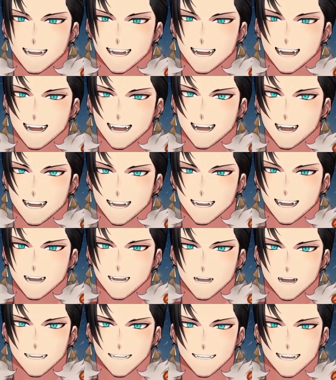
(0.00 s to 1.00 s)
outlast one,
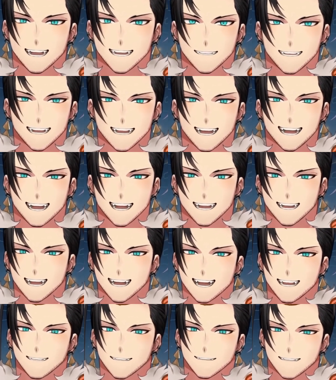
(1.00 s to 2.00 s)
but you pretend you're an
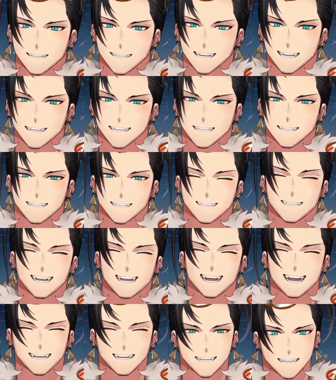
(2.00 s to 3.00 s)
influencer.
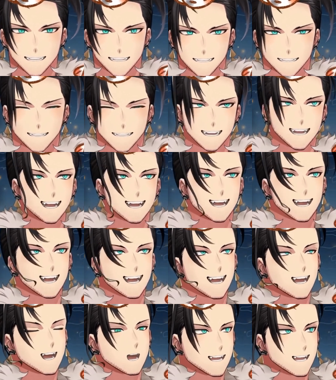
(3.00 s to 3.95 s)
Oh my